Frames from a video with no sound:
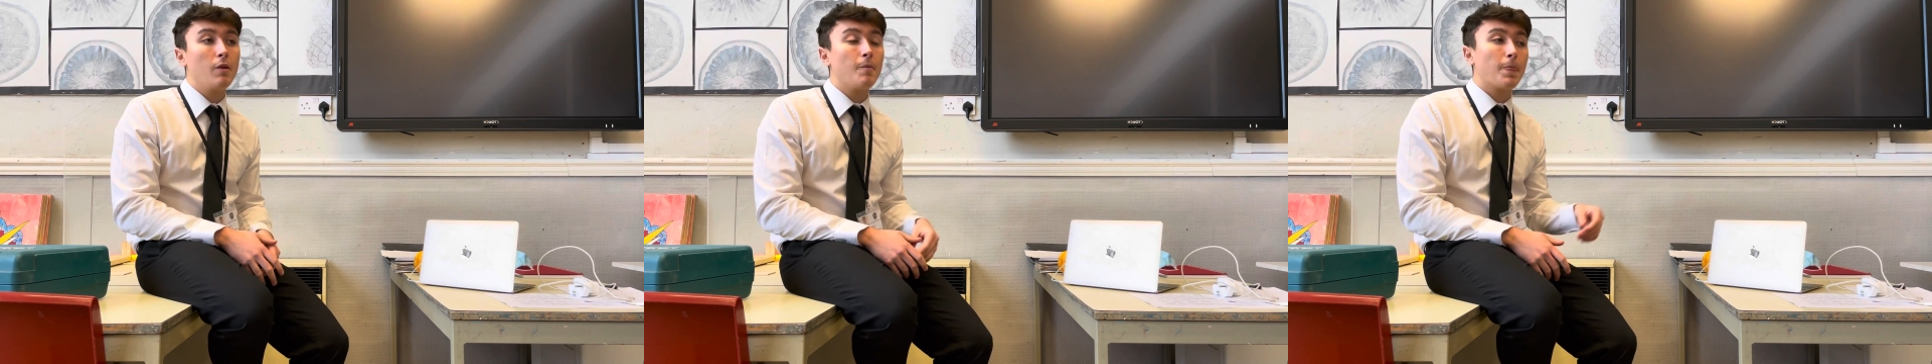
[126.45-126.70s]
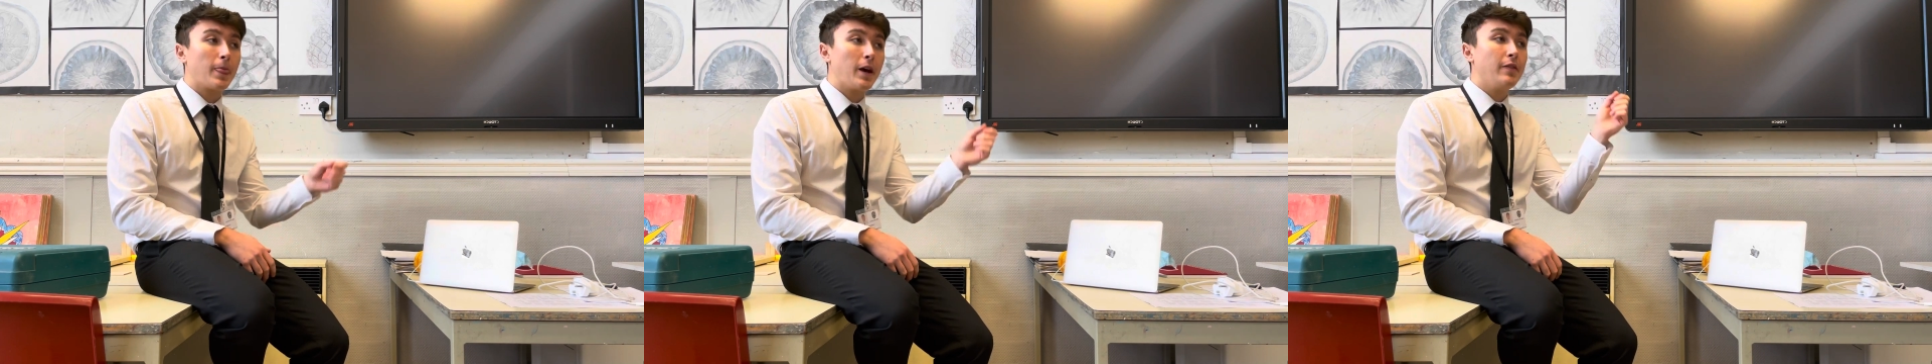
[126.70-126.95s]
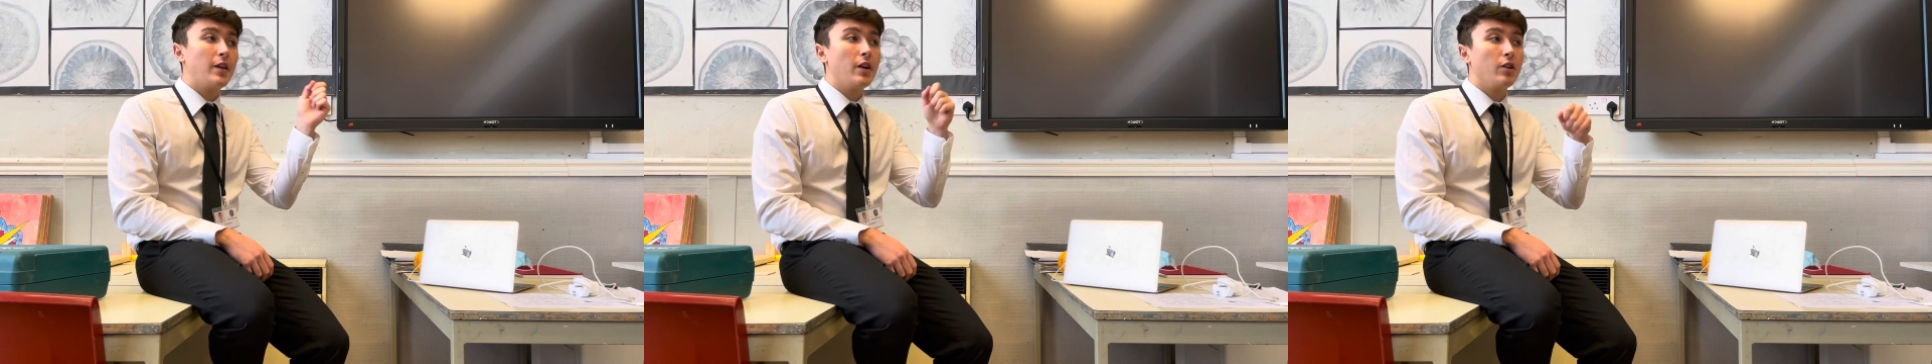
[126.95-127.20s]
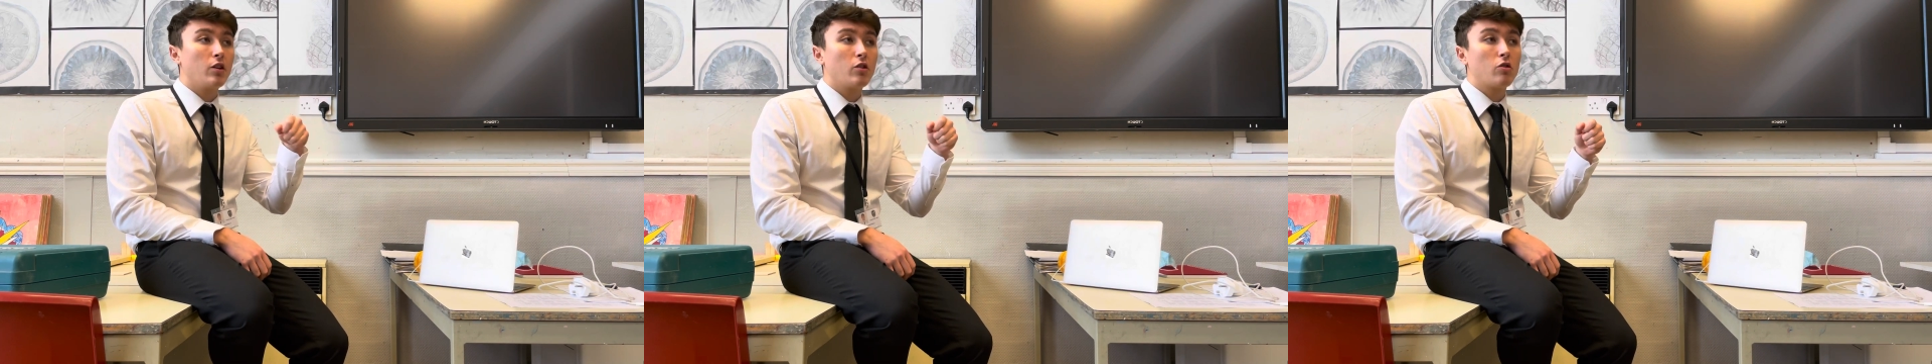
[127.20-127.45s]
and then
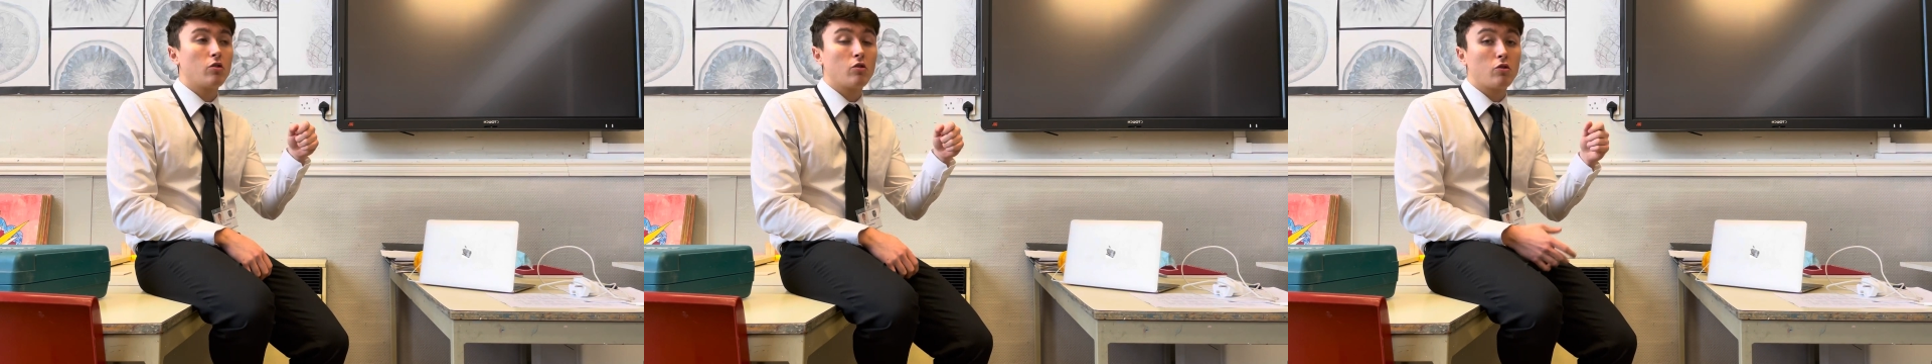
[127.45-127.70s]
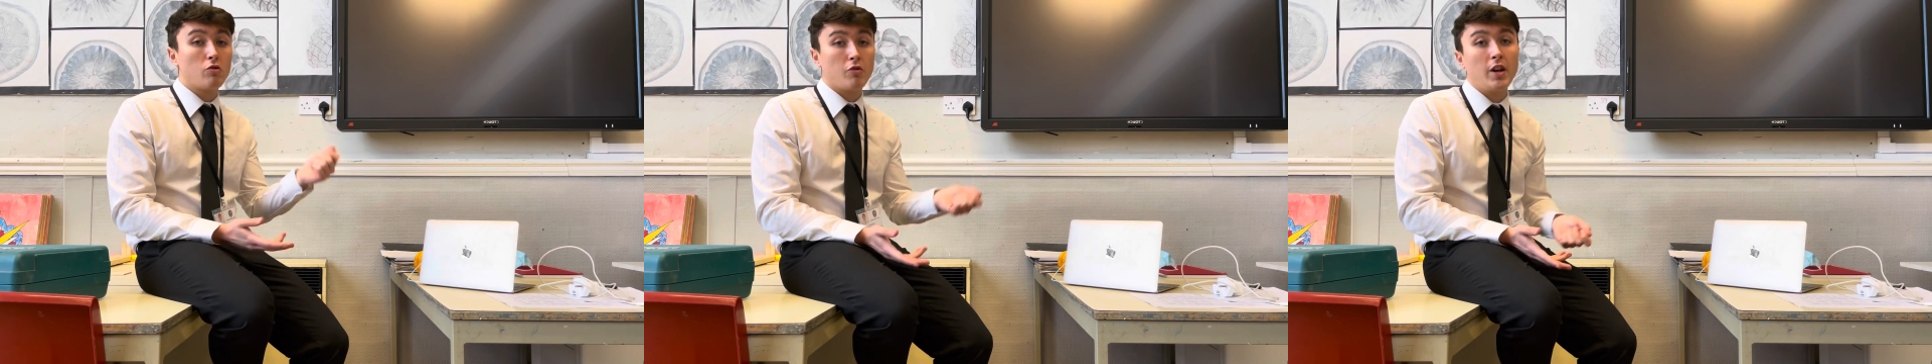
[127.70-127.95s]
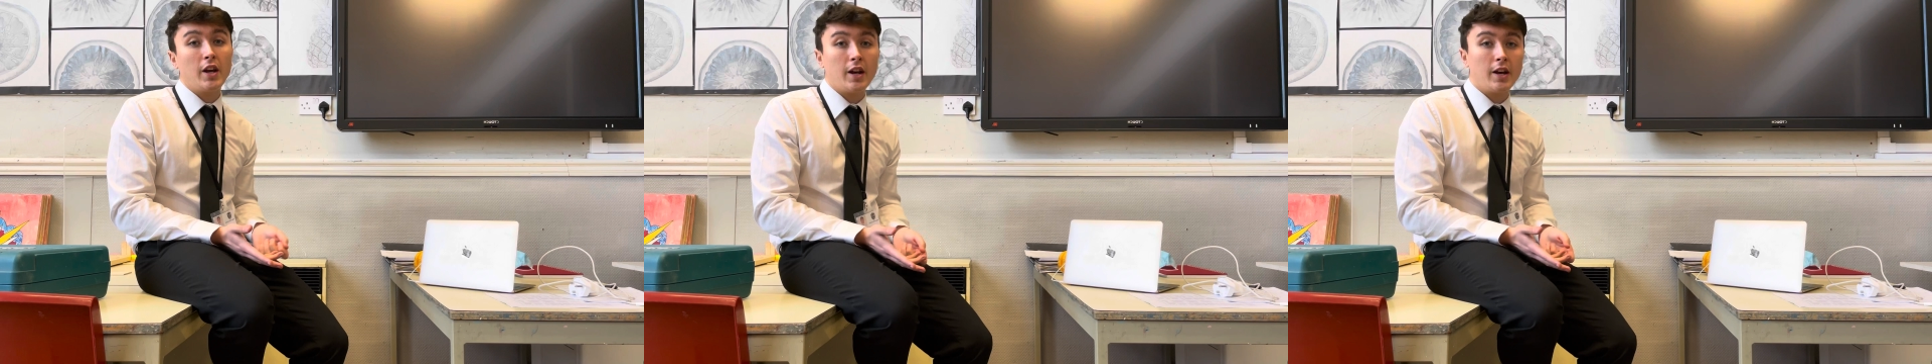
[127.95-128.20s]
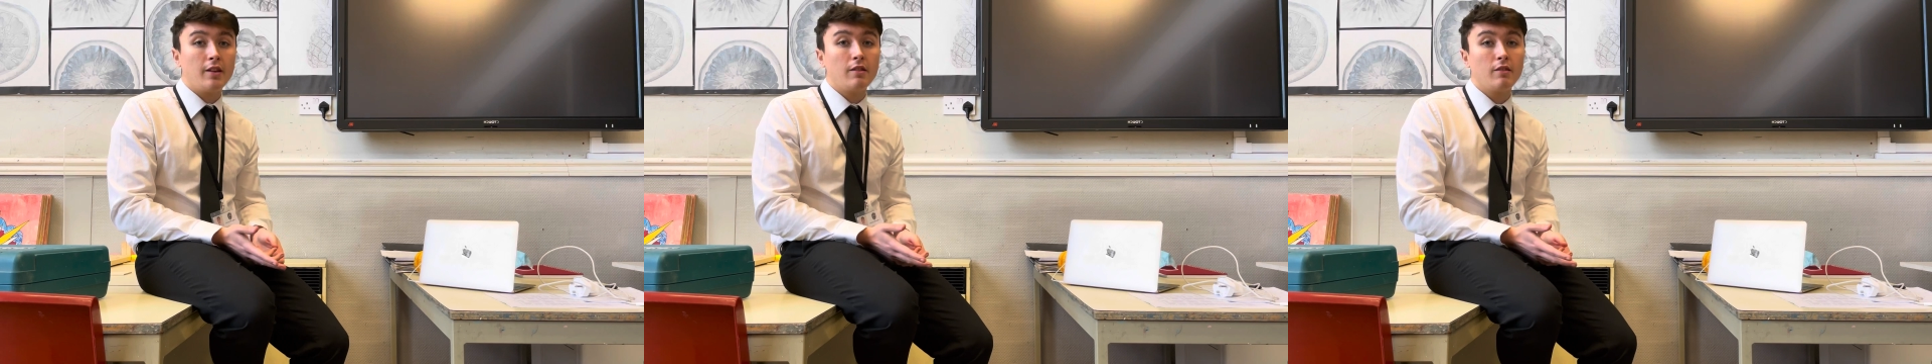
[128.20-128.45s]
creating
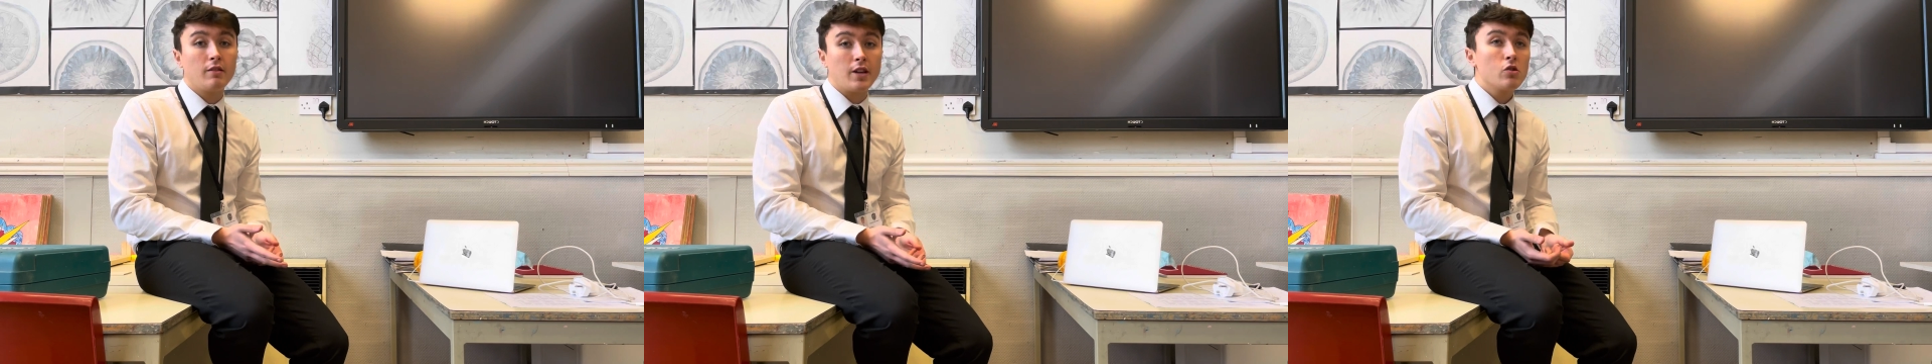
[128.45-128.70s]
that.